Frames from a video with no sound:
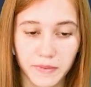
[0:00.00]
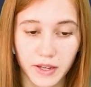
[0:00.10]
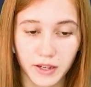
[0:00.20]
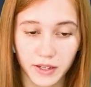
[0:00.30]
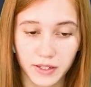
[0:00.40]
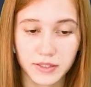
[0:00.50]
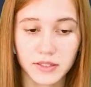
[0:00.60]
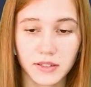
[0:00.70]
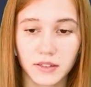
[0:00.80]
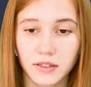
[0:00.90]
And
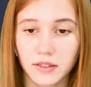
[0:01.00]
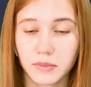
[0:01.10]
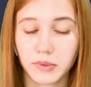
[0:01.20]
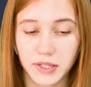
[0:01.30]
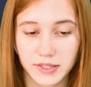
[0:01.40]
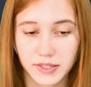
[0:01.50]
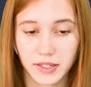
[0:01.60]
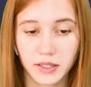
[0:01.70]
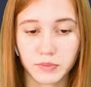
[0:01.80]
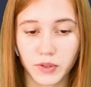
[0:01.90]
plus
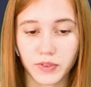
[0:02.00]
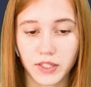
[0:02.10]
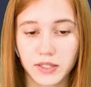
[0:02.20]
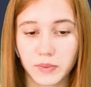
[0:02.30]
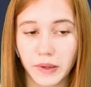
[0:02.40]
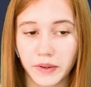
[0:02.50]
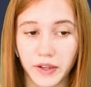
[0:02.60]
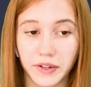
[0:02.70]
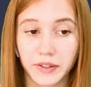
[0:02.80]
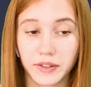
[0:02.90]
deal profit is
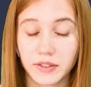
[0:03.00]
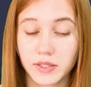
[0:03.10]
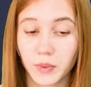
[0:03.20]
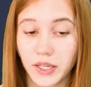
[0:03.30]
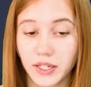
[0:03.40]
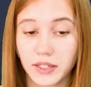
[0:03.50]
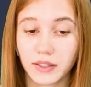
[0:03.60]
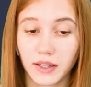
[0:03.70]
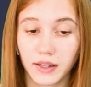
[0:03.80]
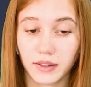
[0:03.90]
$129.
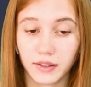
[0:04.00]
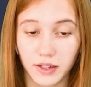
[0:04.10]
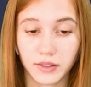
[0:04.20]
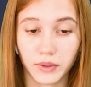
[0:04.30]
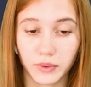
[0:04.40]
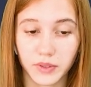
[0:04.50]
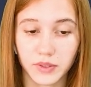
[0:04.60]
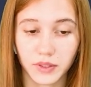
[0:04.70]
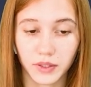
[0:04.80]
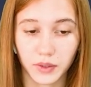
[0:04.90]

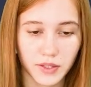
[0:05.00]
Good.